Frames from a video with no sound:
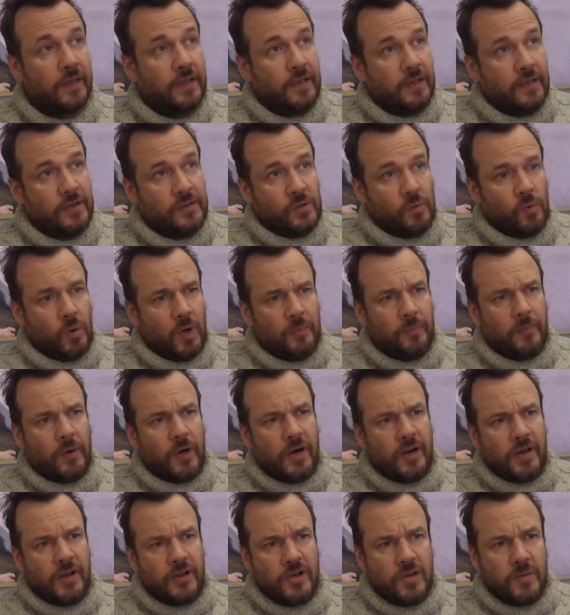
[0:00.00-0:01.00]
So what
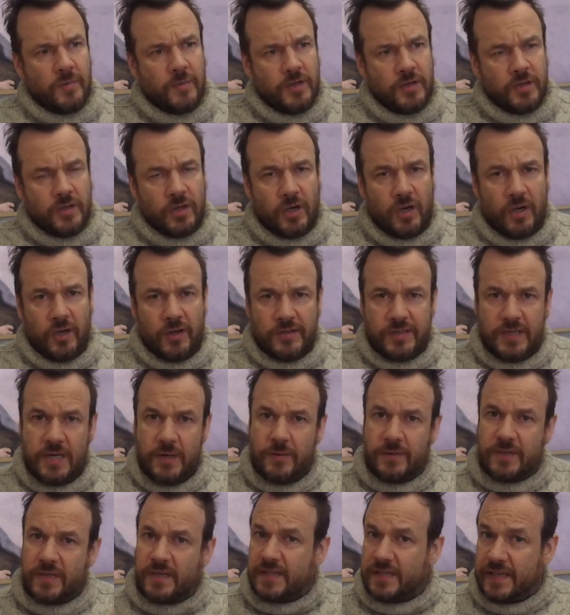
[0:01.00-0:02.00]
Barnett Newman does, he
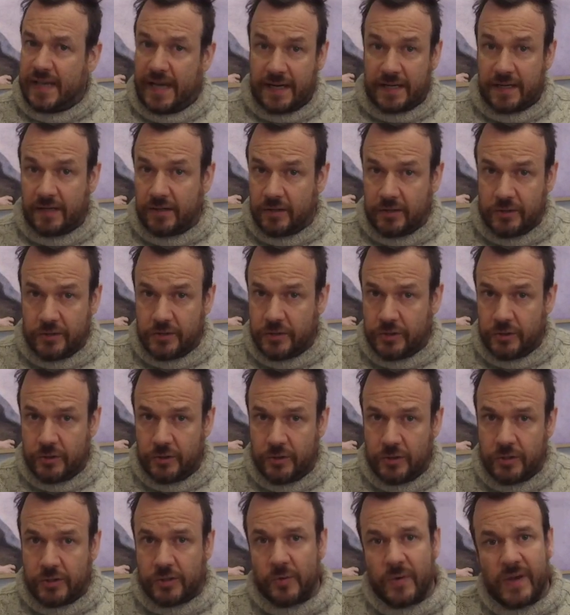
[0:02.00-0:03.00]
was a secular
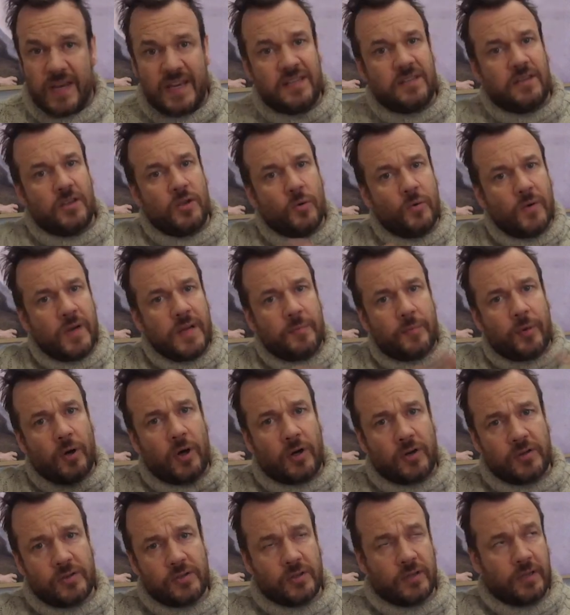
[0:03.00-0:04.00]
Jew, so he's the only
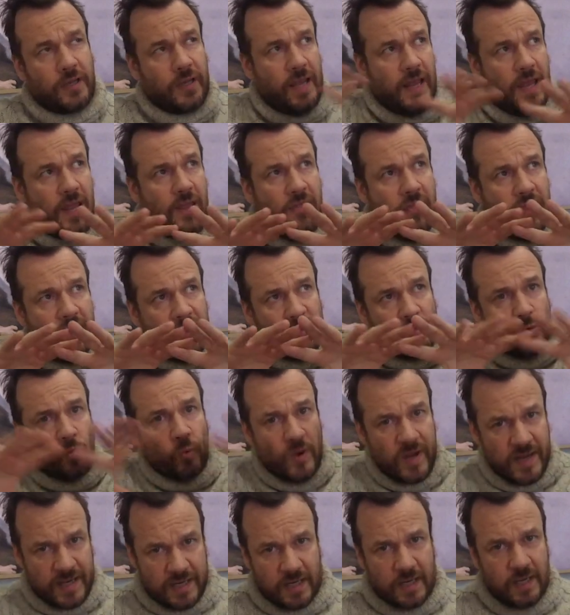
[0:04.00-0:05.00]
person in this
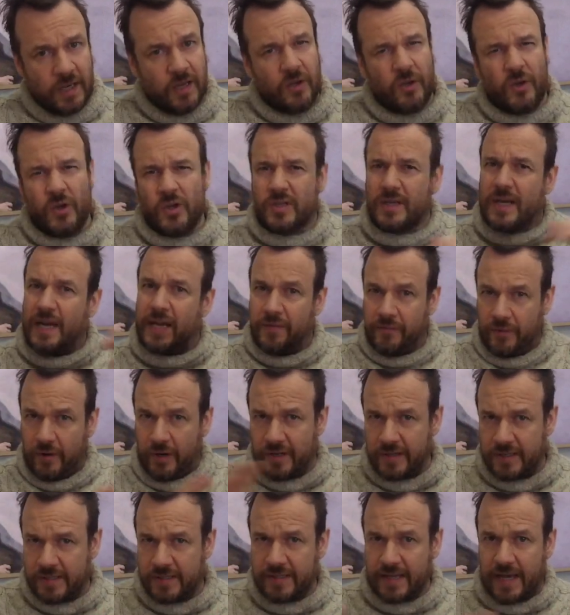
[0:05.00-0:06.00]
week who's kind of
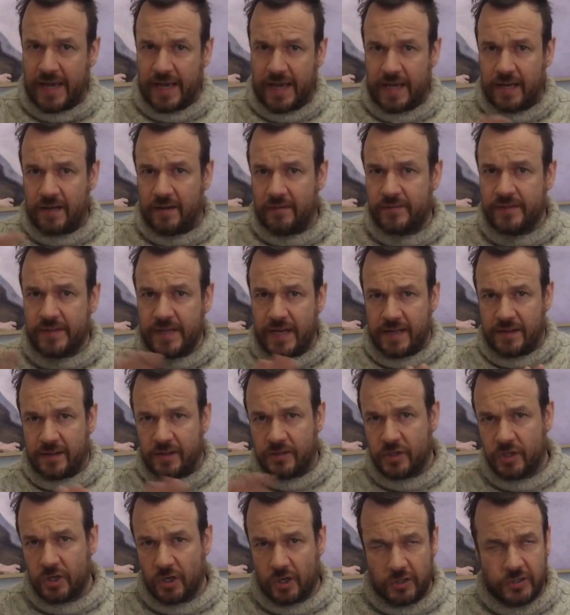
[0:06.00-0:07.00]
outside of, say, the
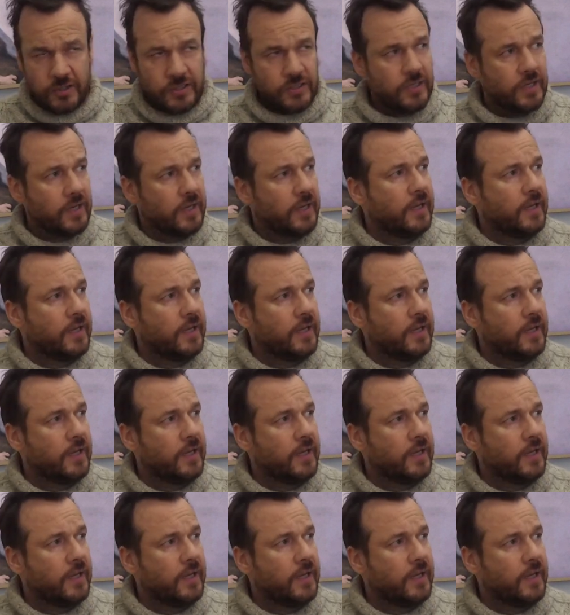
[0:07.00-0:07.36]
church.